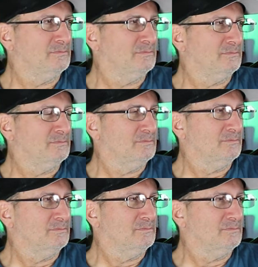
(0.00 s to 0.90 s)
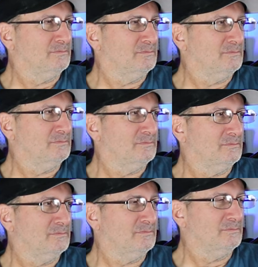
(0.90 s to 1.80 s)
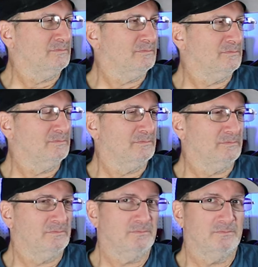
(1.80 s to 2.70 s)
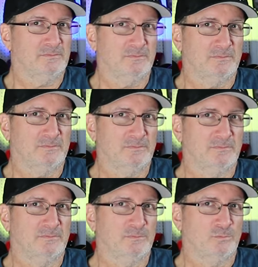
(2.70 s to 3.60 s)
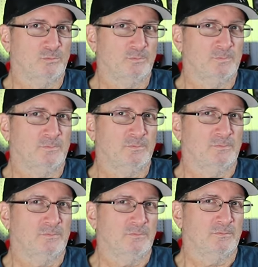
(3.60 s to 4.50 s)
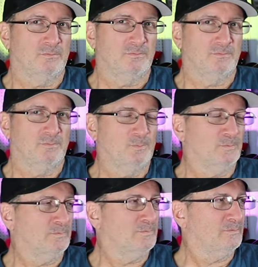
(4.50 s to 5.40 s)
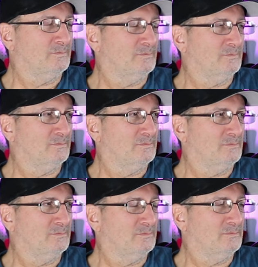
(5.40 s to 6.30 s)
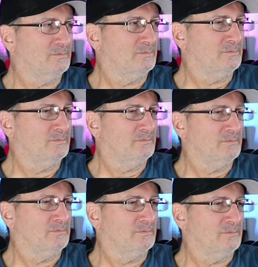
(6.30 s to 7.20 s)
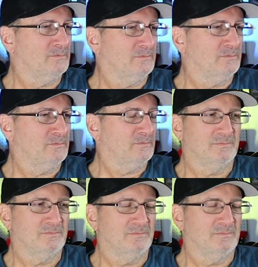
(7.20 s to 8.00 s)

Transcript: This person isn't speaking.